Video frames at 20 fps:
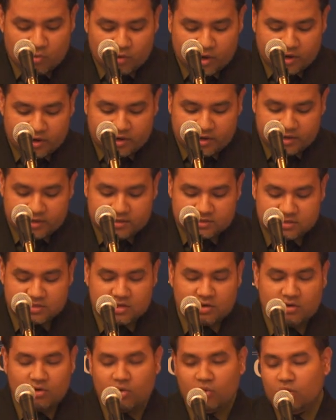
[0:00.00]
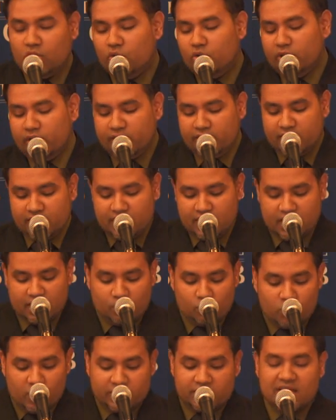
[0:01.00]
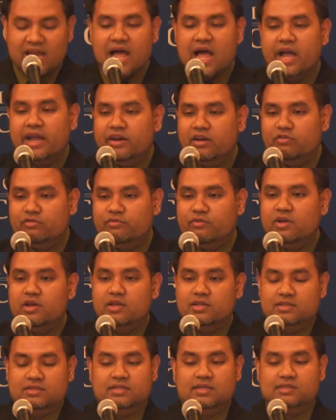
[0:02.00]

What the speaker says: where it is going and what kind of